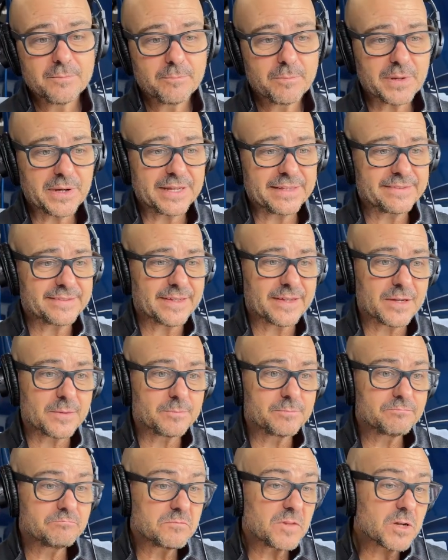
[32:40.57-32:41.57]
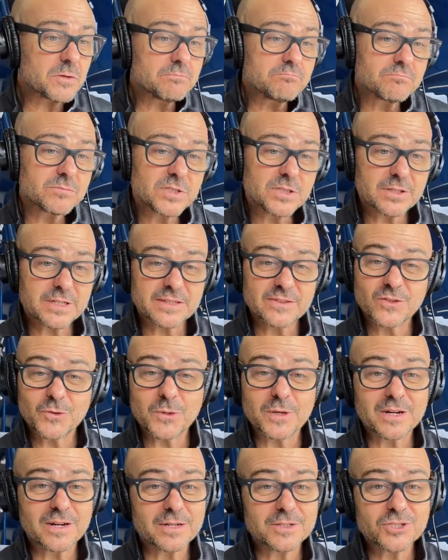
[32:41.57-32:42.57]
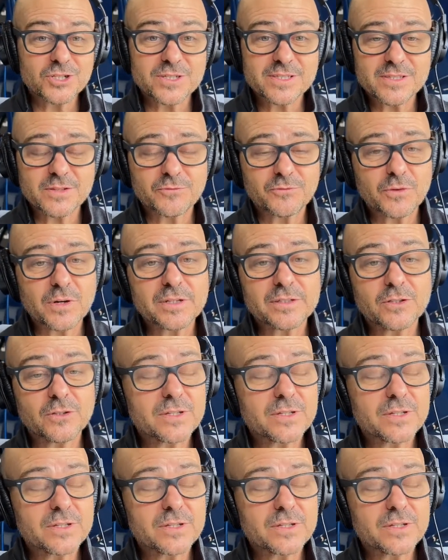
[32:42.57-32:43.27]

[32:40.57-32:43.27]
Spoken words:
But no, you can do it on just the front.